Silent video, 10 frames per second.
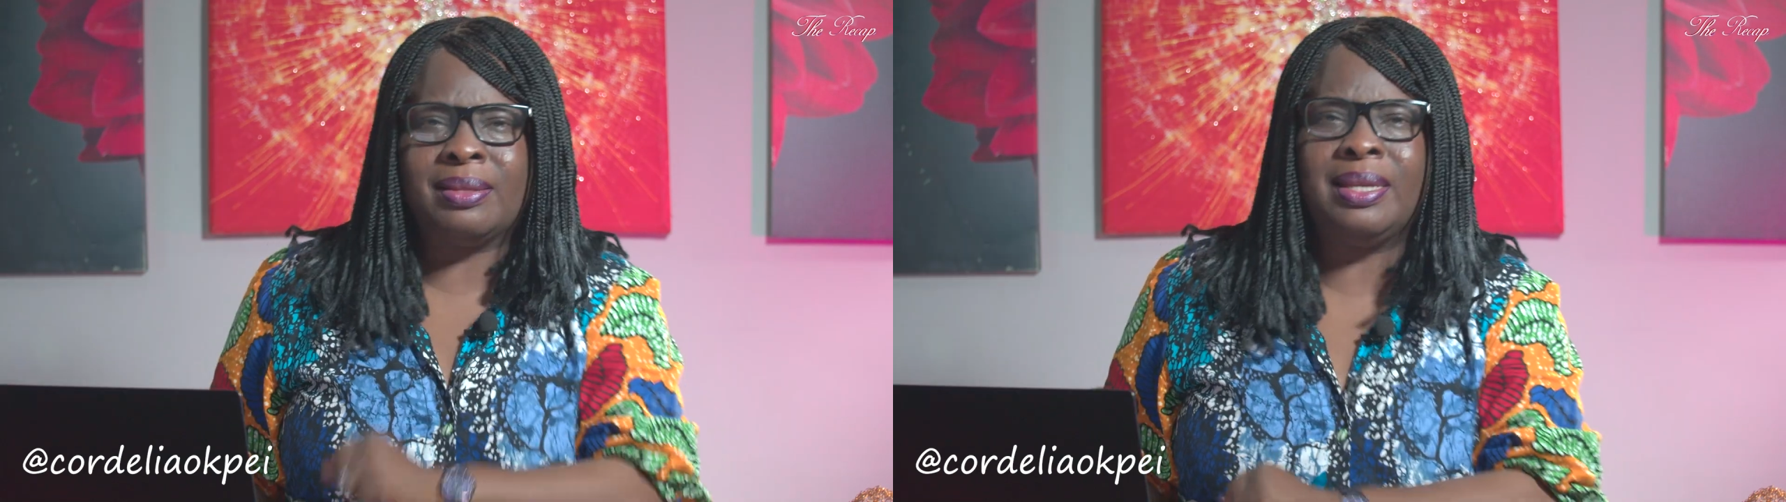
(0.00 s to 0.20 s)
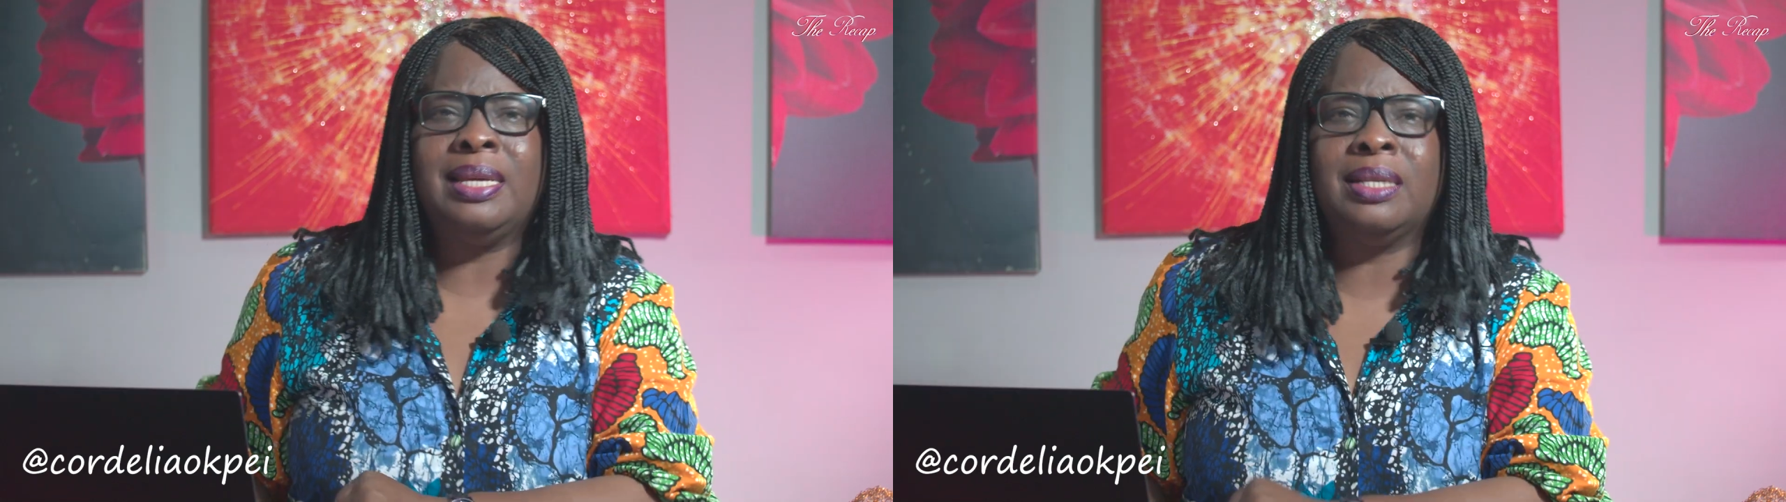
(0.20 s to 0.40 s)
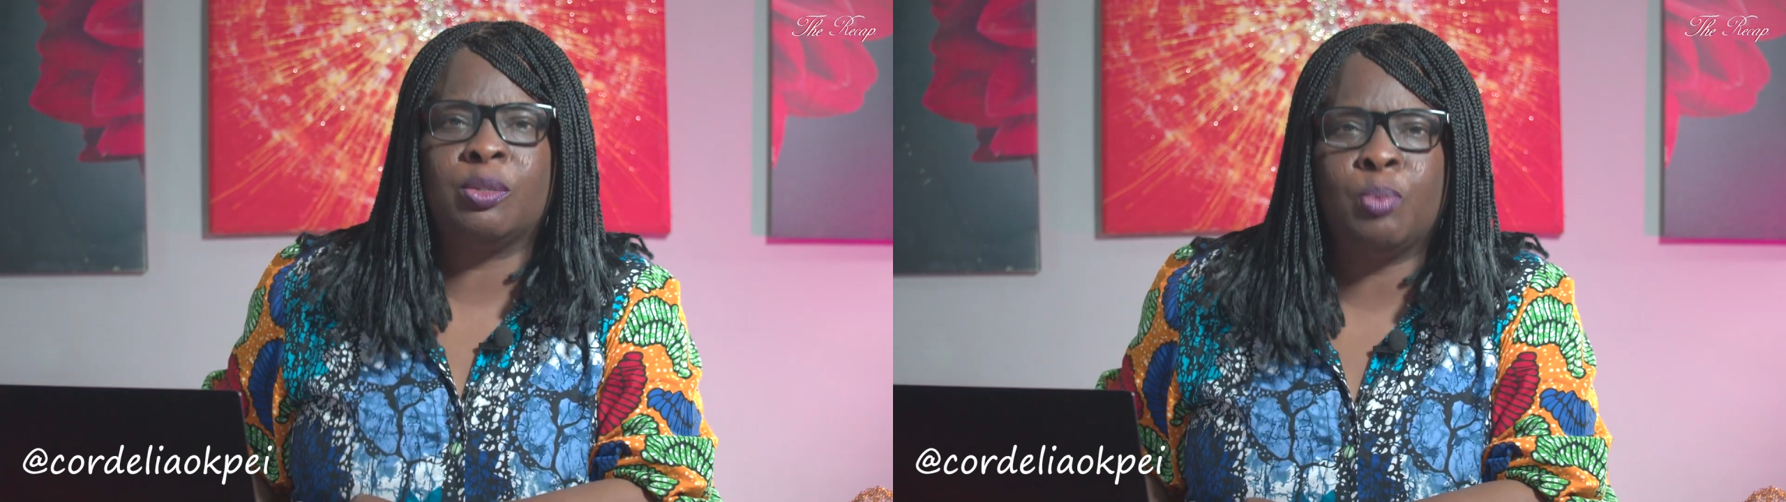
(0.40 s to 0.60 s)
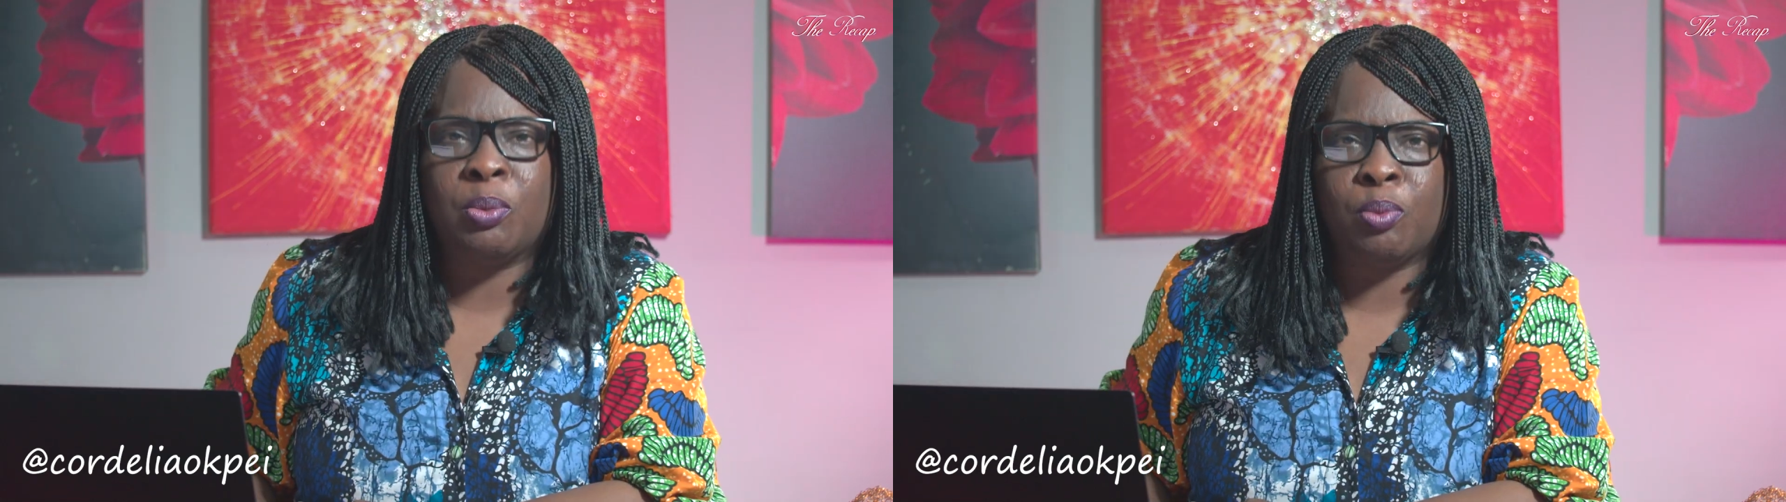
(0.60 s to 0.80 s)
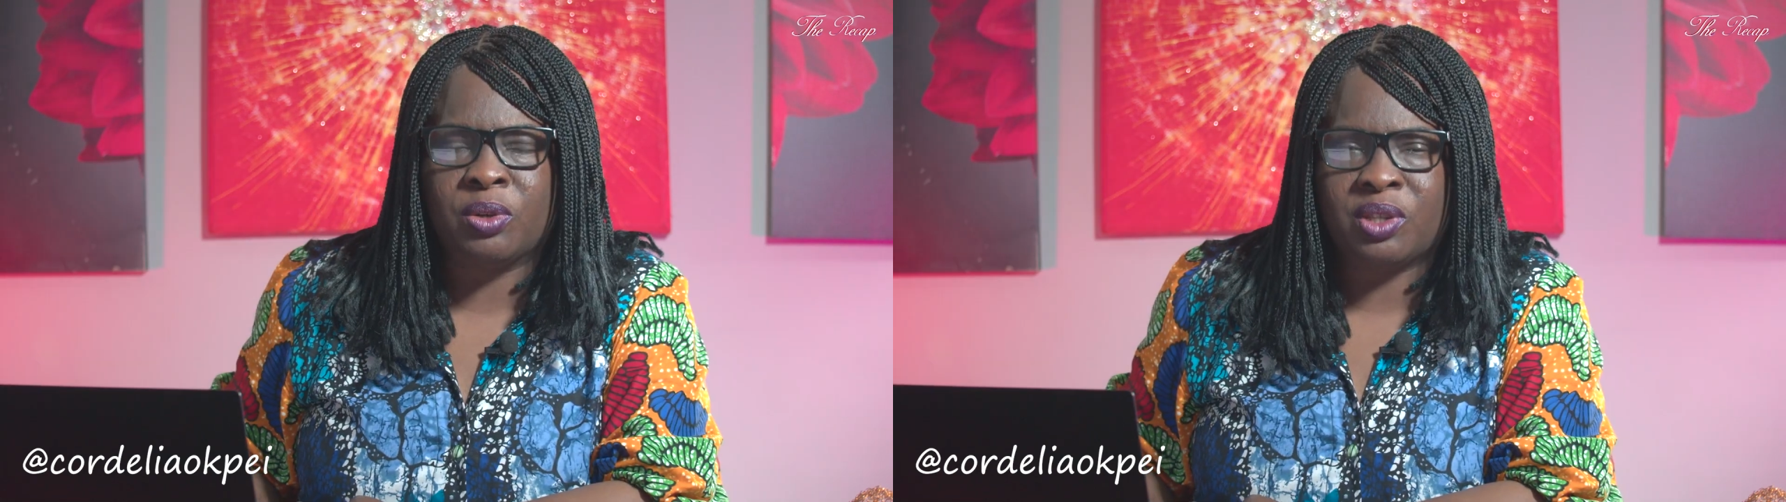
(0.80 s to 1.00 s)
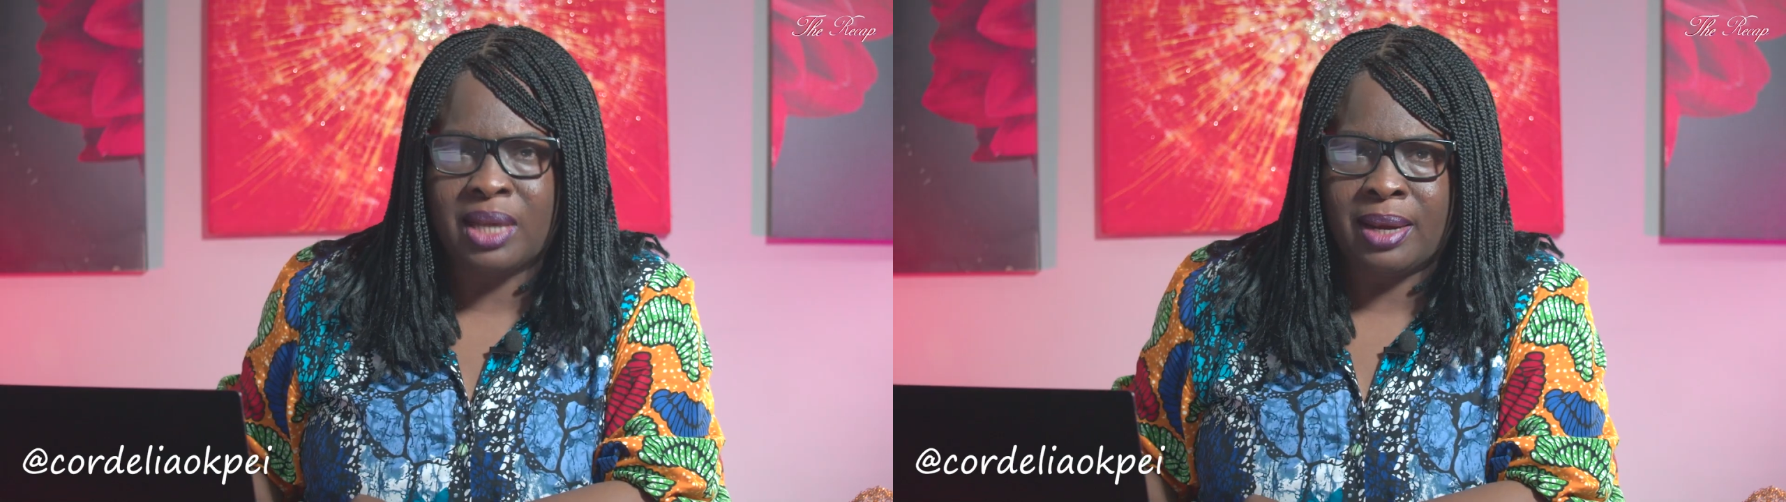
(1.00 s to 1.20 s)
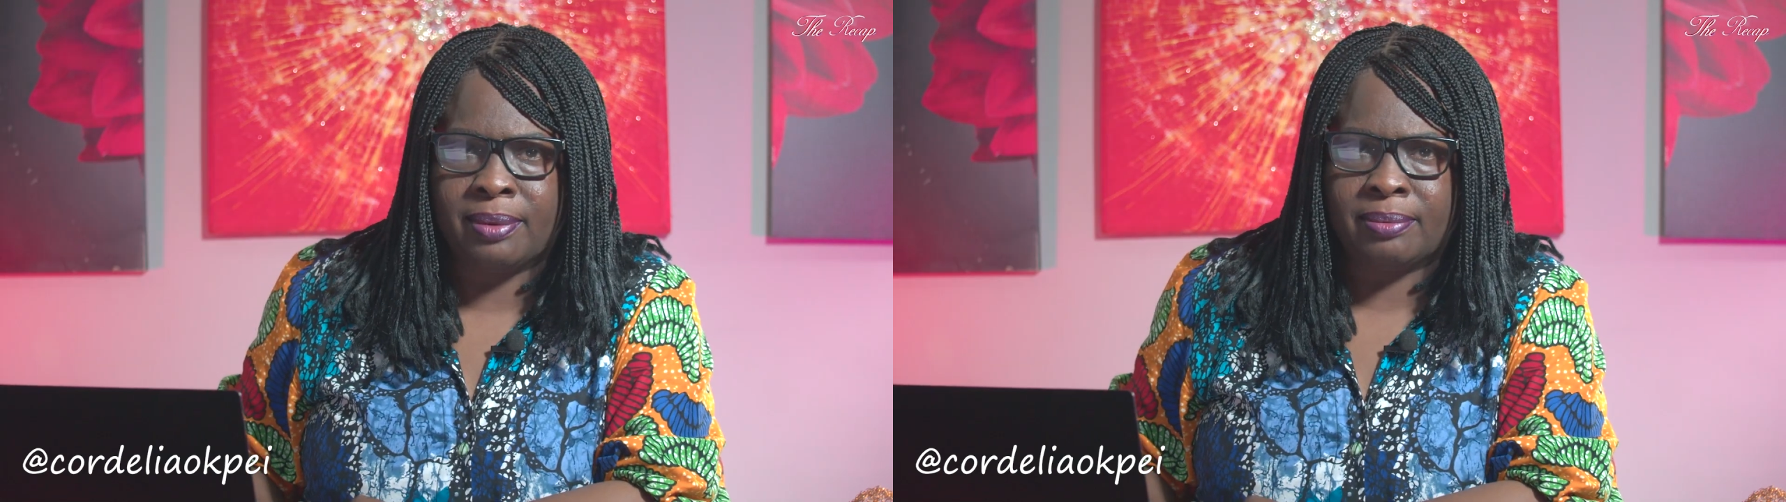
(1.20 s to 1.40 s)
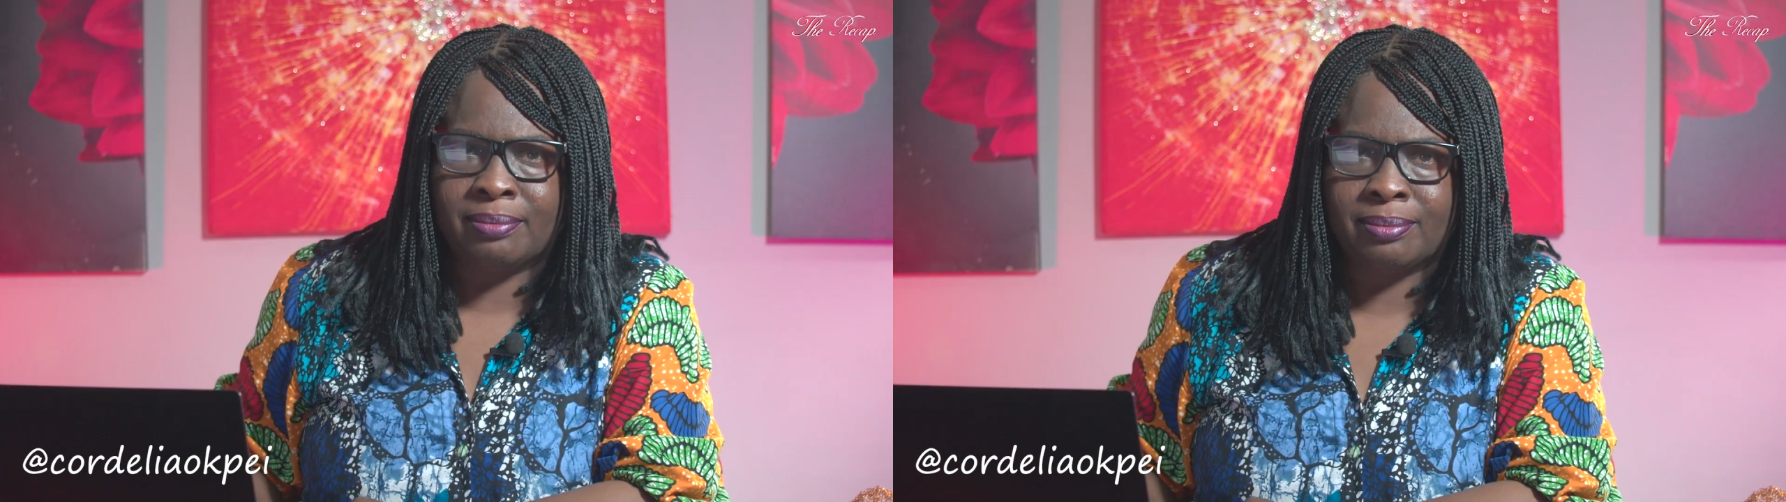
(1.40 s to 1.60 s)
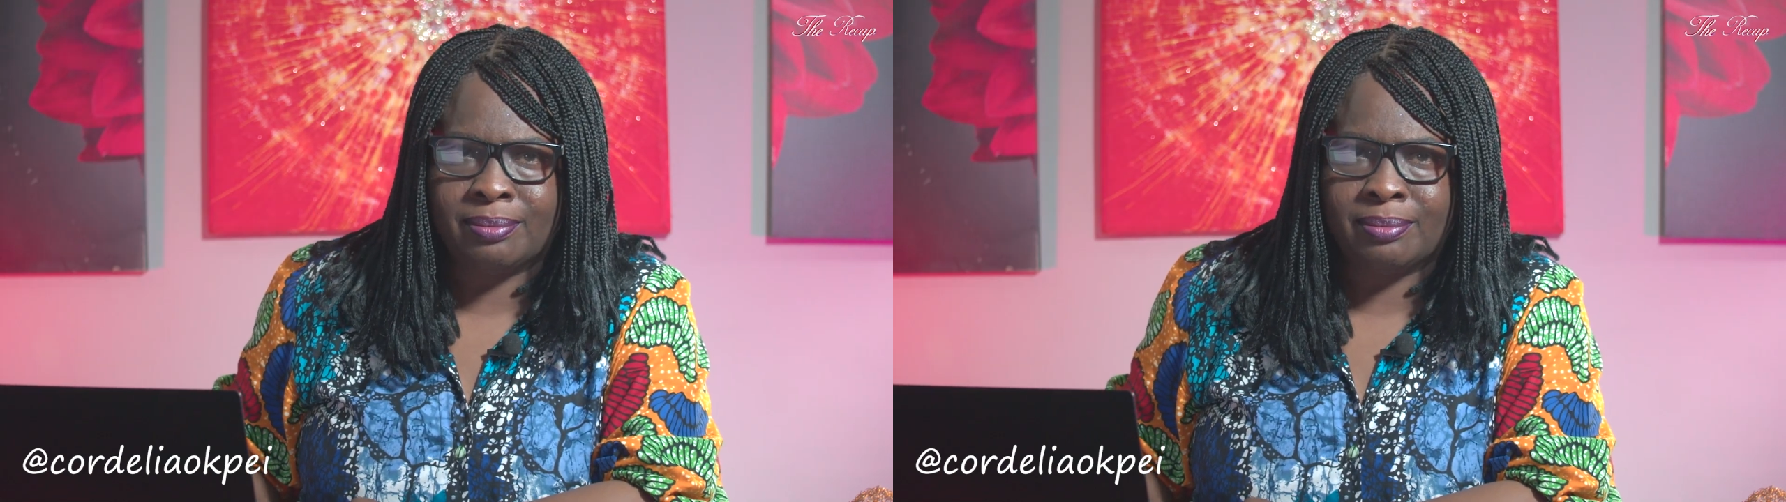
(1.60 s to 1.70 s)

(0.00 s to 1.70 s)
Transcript: these people sane?